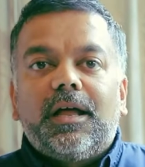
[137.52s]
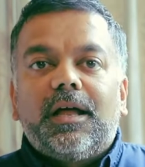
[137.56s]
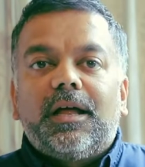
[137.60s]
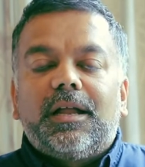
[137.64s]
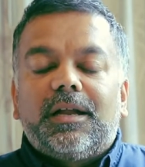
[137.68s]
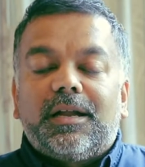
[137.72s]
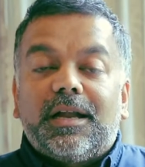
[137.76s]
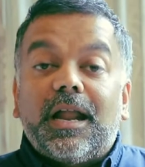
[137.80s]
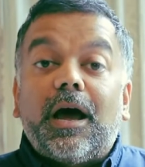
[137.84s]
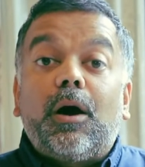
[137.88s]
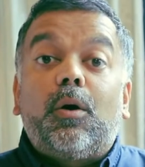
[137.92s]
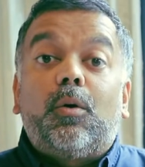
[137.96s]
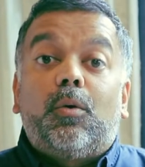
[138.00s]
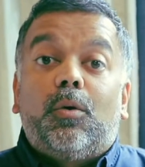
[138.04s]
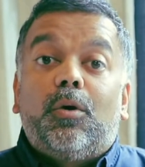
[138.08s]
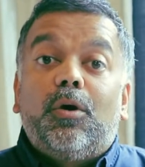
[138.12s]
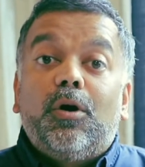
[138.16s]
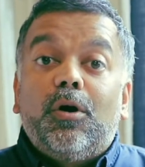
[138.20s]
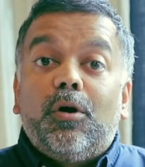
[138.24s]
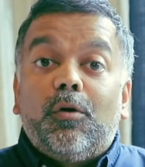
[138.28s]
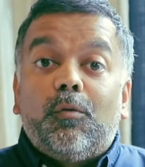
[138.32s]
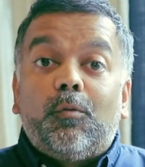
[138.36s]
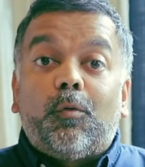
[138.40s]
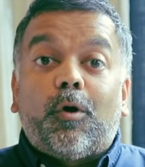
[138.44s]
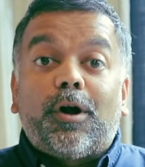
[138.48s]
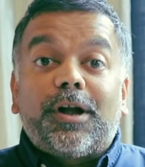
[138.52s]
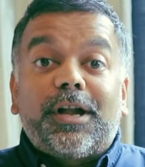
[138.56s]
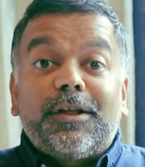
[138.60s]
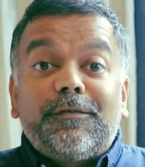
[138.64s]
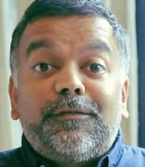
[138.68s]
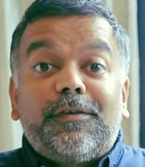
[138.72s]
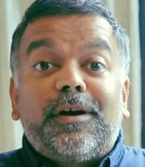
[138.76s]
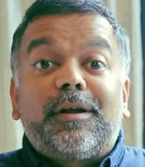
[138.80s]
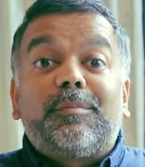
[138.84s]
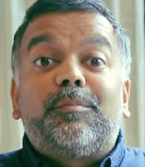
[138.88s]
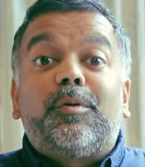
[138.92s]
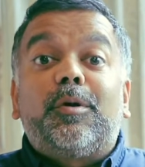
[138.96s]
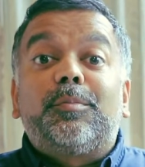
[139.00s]
Now, what if
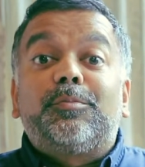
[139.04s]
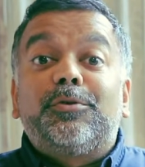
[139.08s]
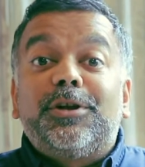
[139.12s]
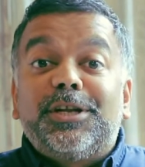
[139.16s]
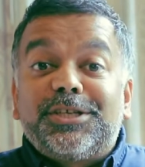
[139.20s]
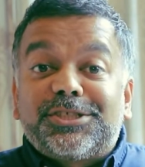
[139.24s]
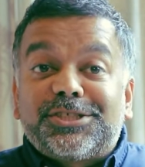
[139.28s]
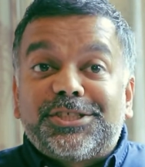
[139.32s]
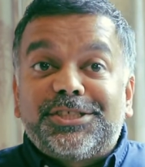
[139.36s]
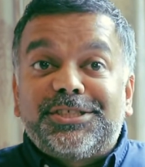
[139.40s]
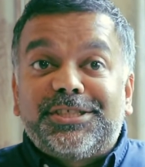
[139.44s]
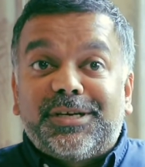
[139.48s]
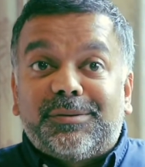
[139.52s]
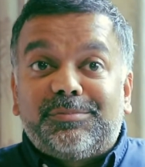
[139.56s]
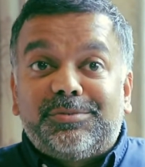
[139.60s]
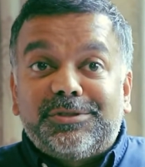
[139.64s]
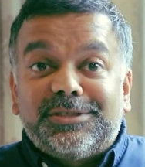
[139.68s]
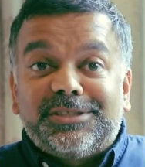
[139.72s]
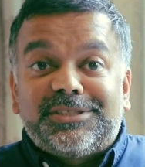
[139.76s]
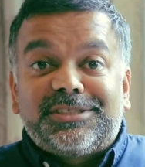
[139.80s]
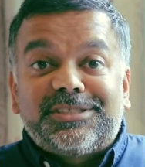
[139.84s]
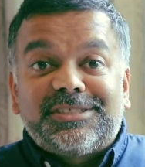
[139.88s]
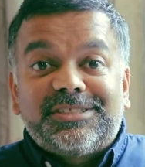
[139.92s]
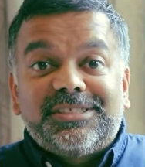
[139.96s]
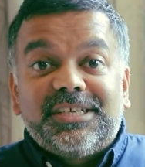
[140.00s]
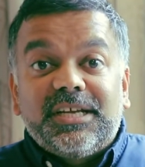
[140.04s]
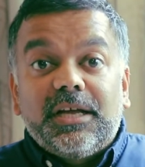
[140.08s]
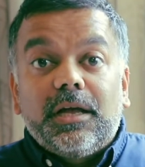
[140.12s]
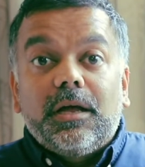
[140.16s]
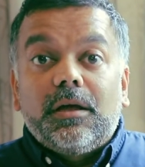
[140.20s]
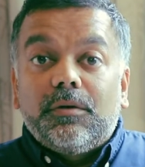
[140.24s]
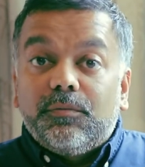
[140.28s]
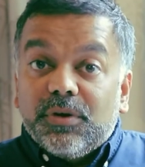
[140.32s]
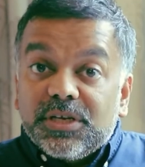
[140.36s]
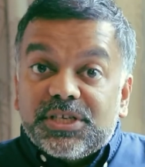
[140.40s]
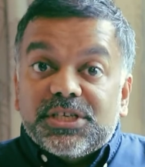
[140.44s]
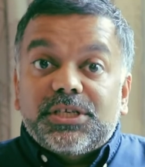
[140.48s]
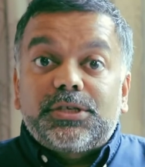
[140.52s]
our population doubles?
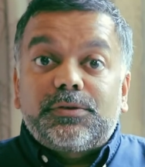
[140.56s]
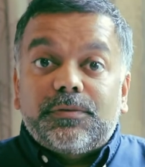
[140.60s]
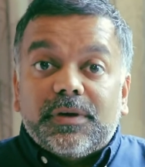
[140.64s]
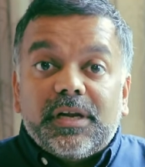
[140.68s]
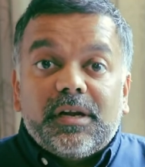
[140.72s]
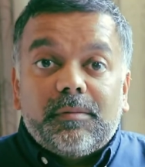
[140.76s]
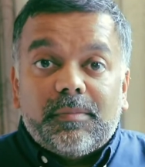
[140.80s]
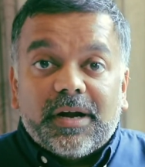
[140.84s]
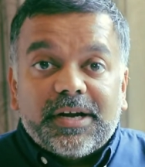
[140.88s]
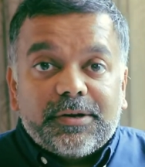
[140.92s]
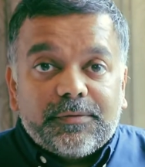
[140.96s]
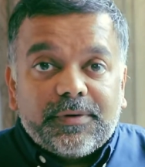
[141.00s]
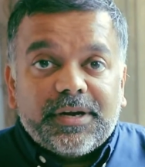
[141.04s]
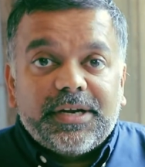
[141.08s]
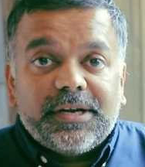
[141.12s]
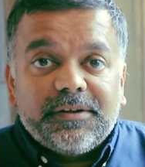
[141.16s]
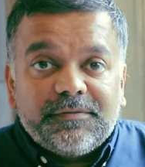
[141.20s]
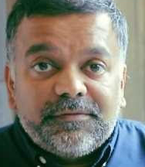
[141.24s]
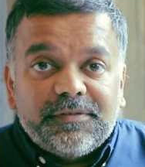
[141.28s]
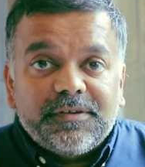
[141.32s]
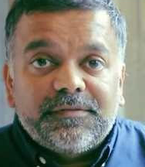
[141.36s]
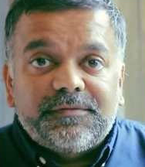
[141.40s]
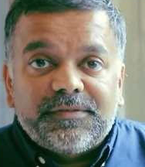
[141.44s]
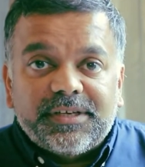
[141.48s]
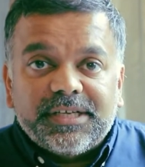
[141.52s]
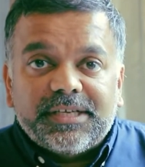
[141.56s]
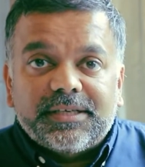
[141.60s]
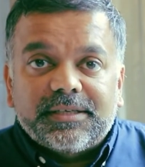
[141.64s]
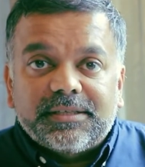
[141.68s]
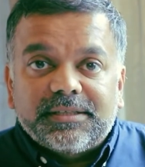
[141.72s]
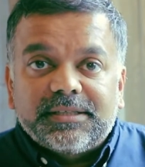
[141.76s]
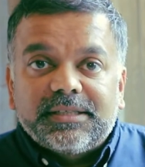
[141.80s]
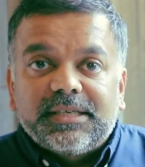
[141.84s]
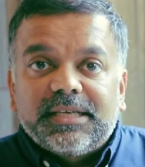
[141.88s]
Which it will by 2050.